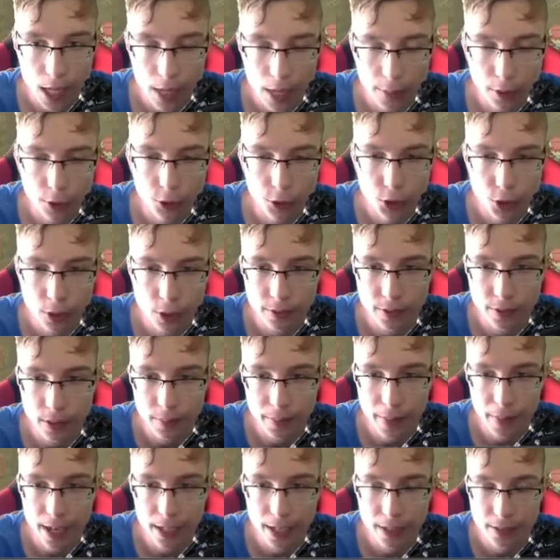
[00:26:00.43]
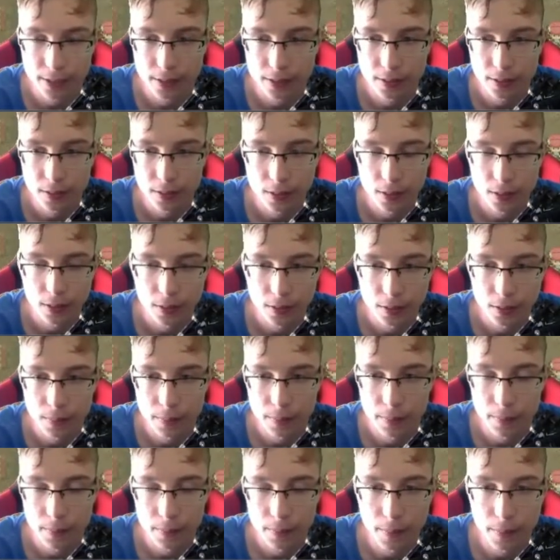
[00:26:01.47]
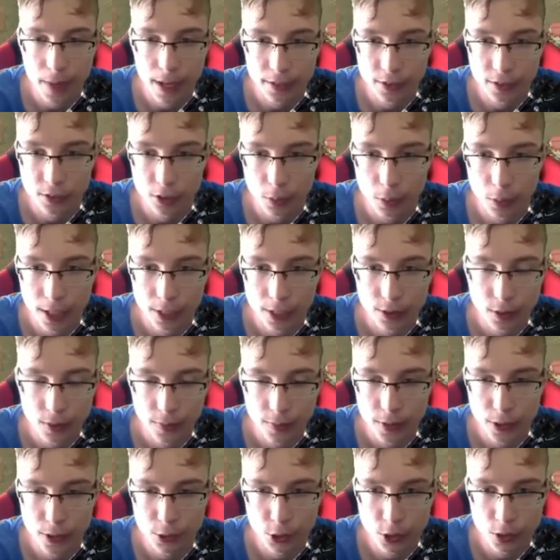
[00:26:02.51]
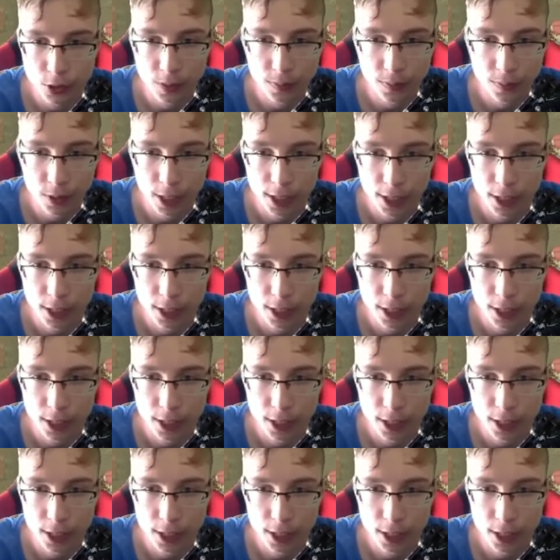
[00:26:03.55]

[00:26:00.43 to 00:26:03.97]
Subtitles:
I'm not sure if the max Mindstorm actually finishes off